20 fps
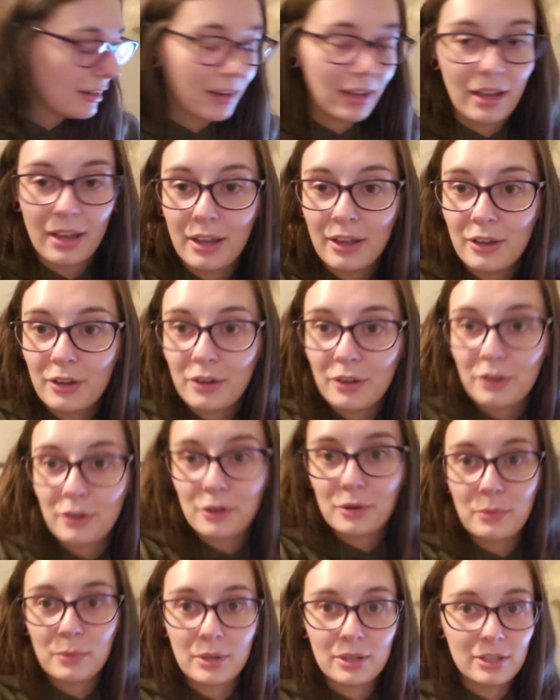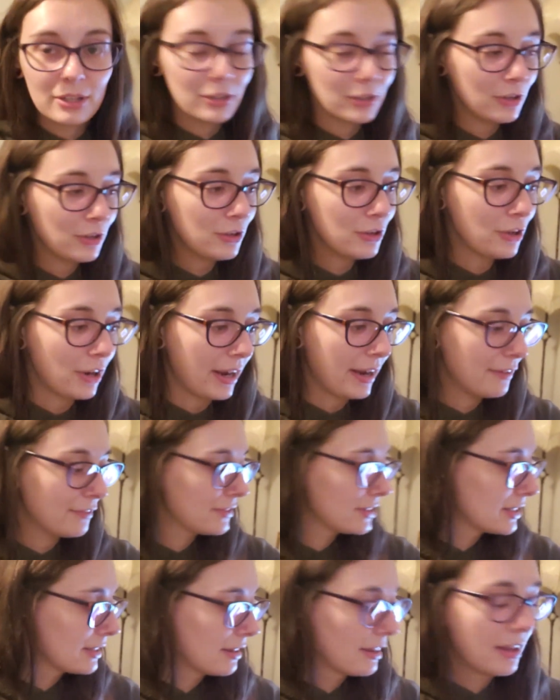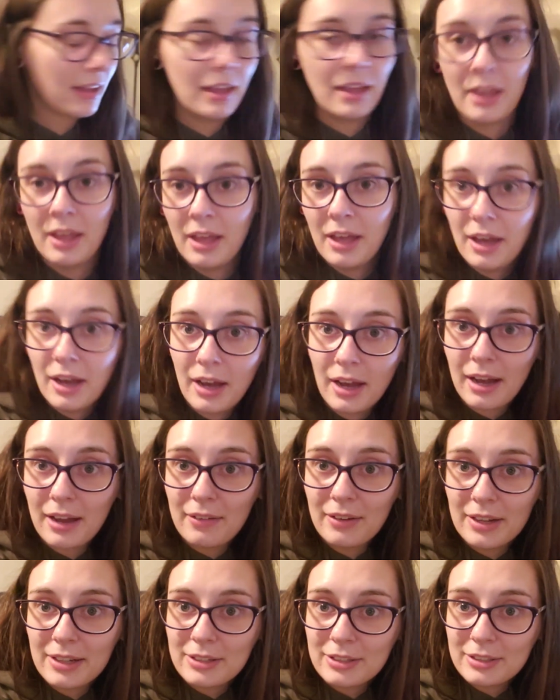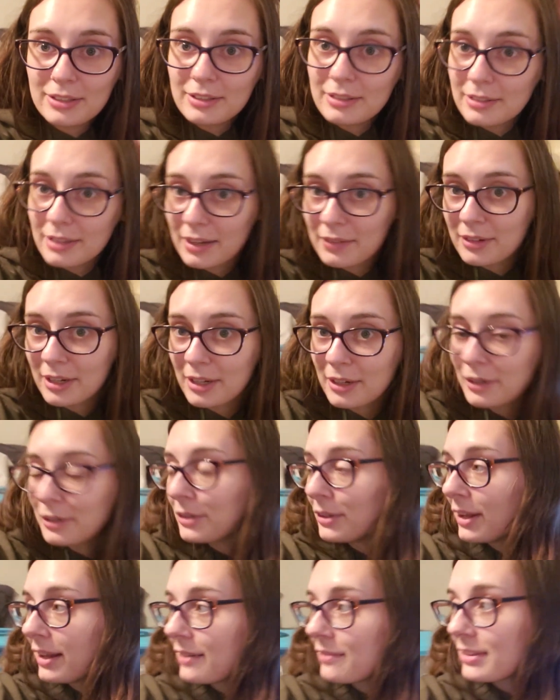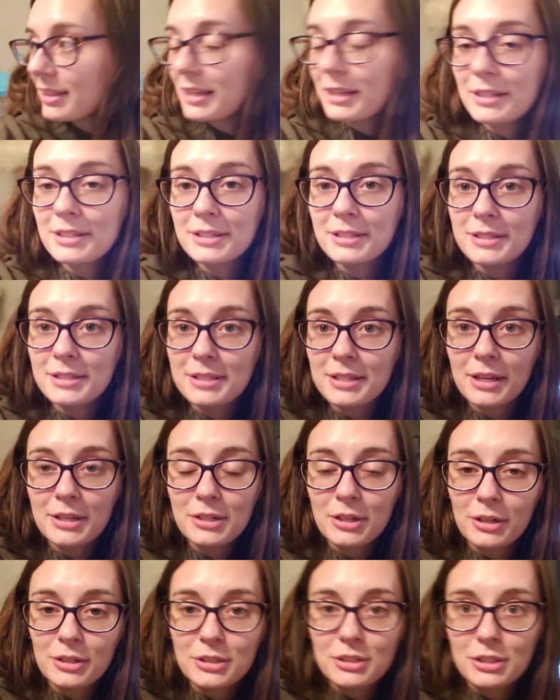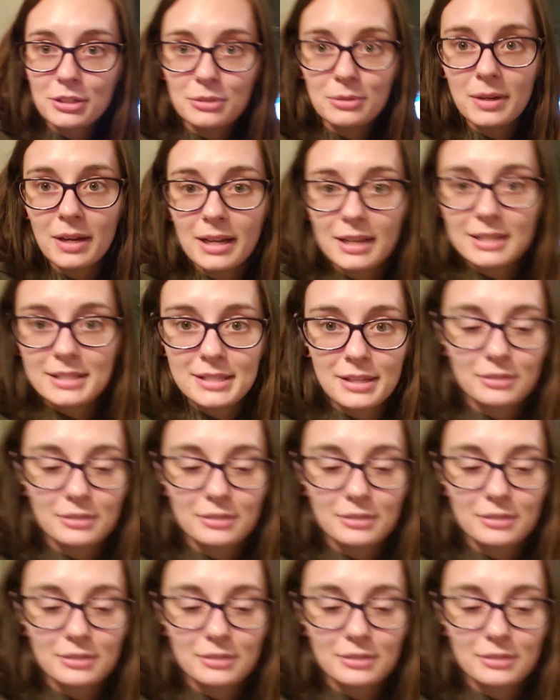and I are working on our crafts. I've had I've done a lot of things since I talked to you guys